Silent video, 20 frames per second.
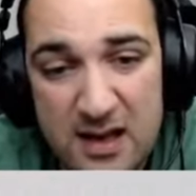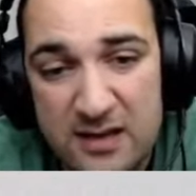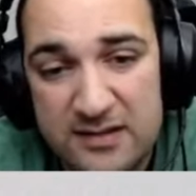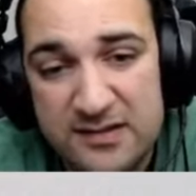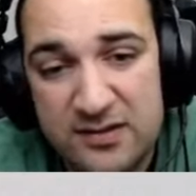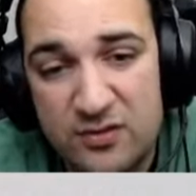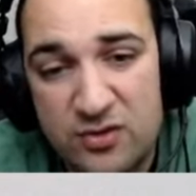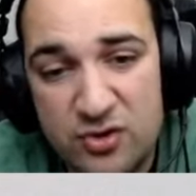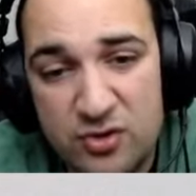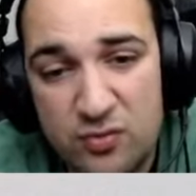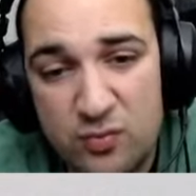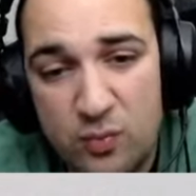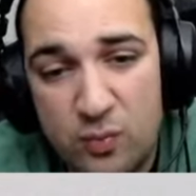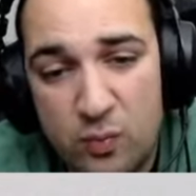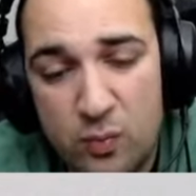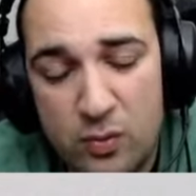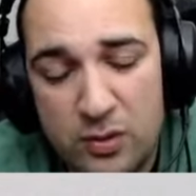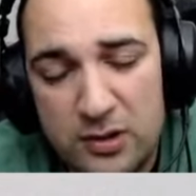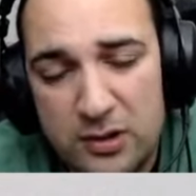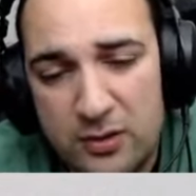So you
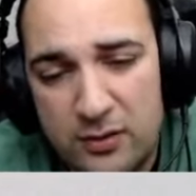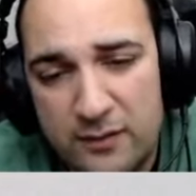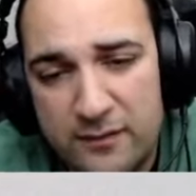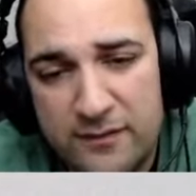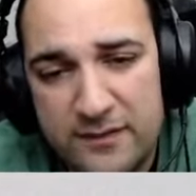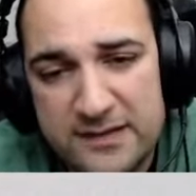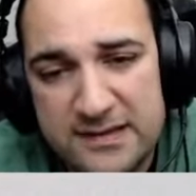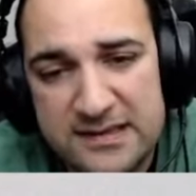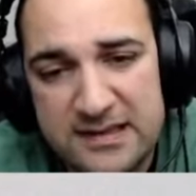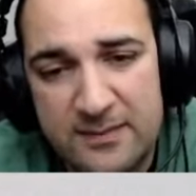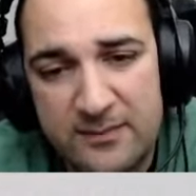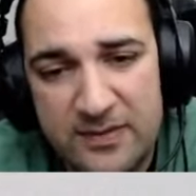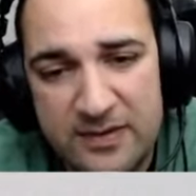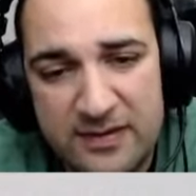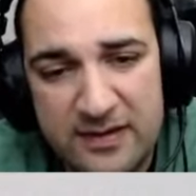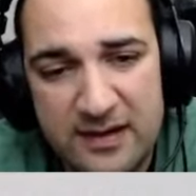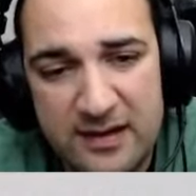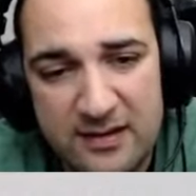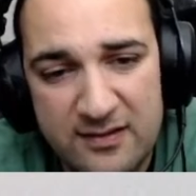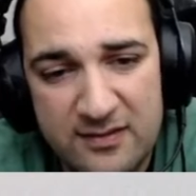would look for
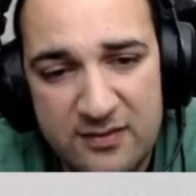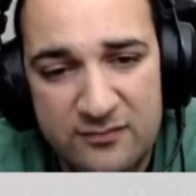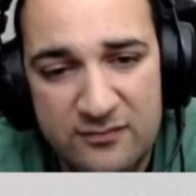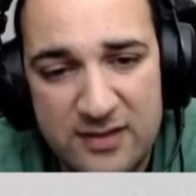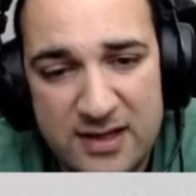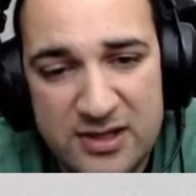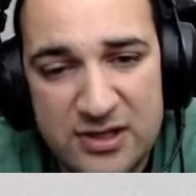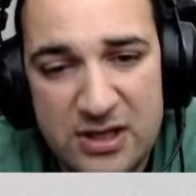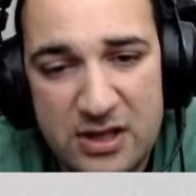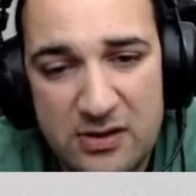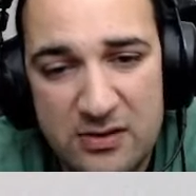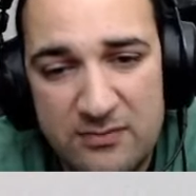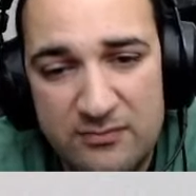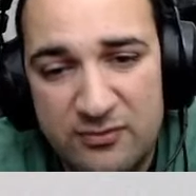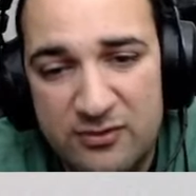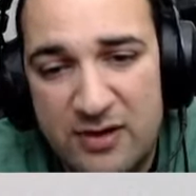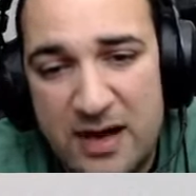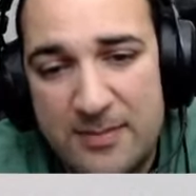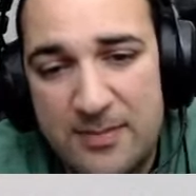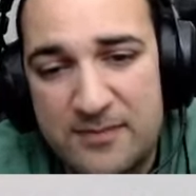something to reach out and
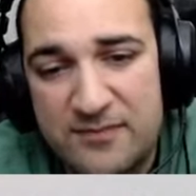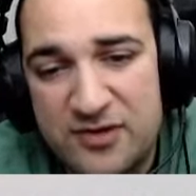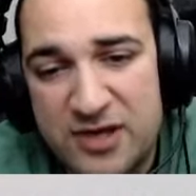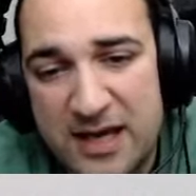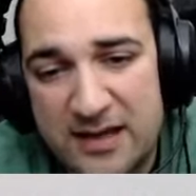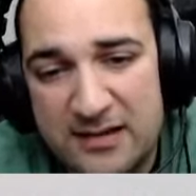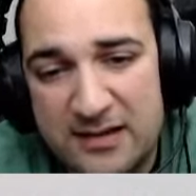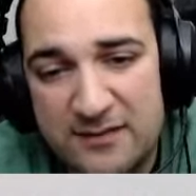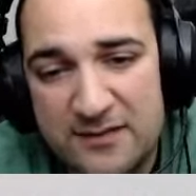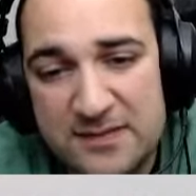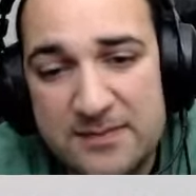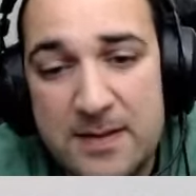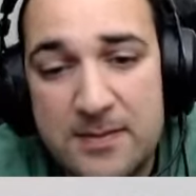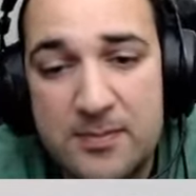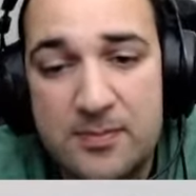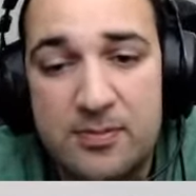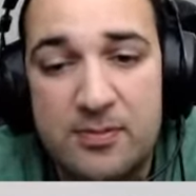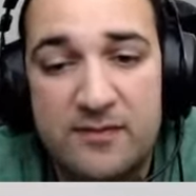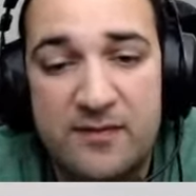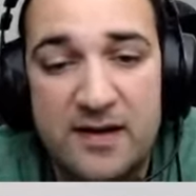grab objectives,
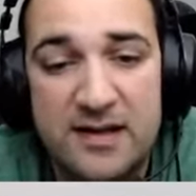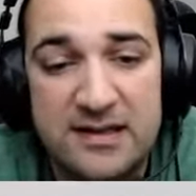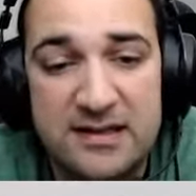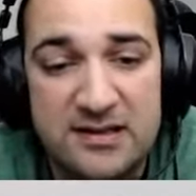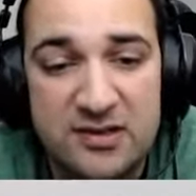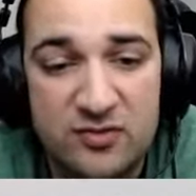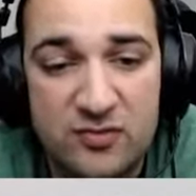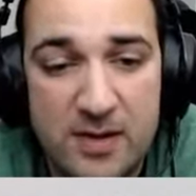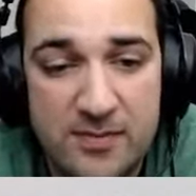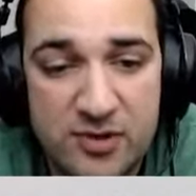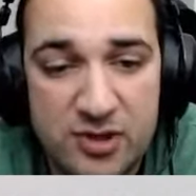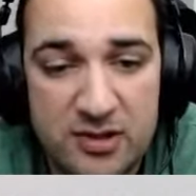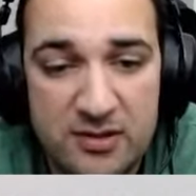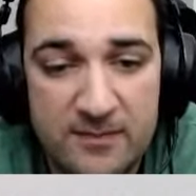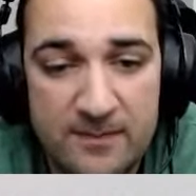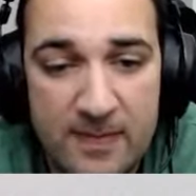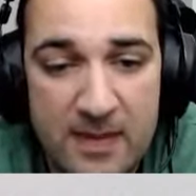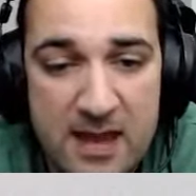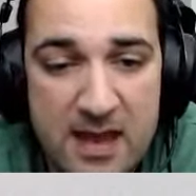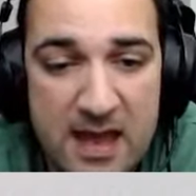maybe provide
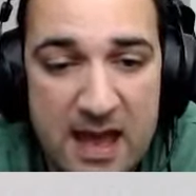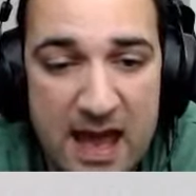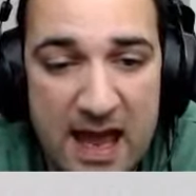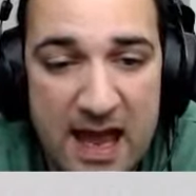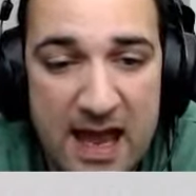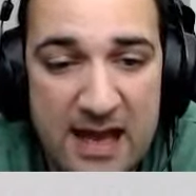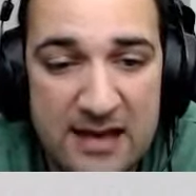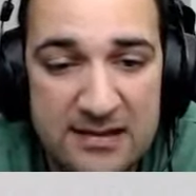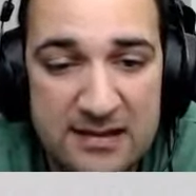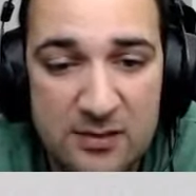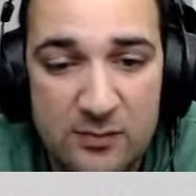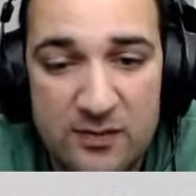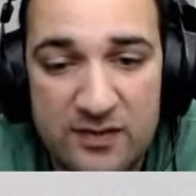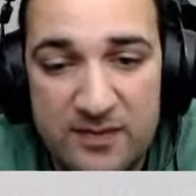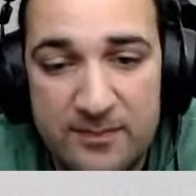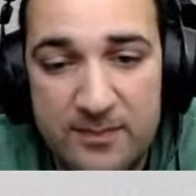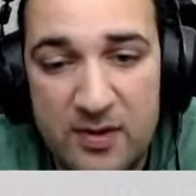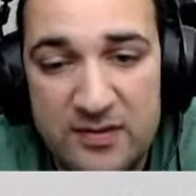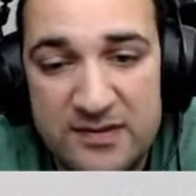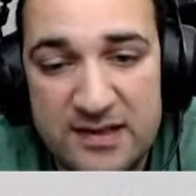disruption, and deal with
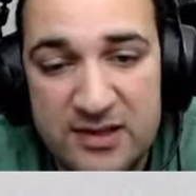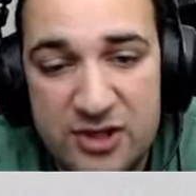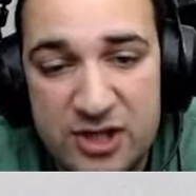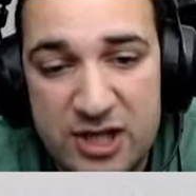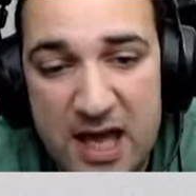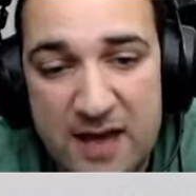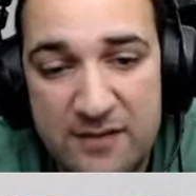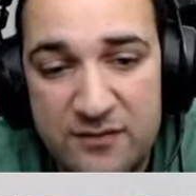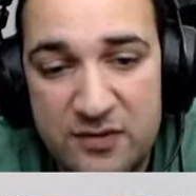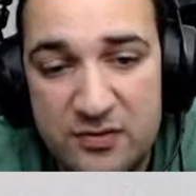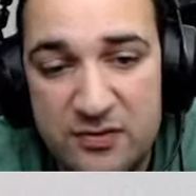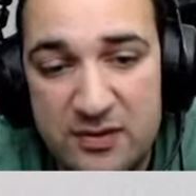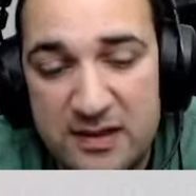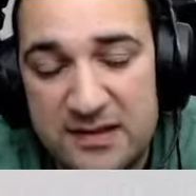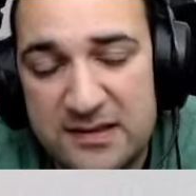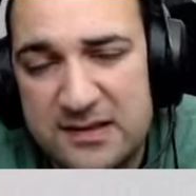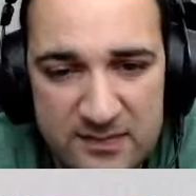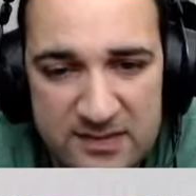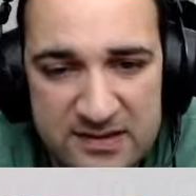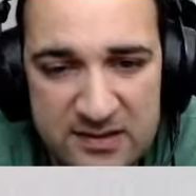opposing chaff units.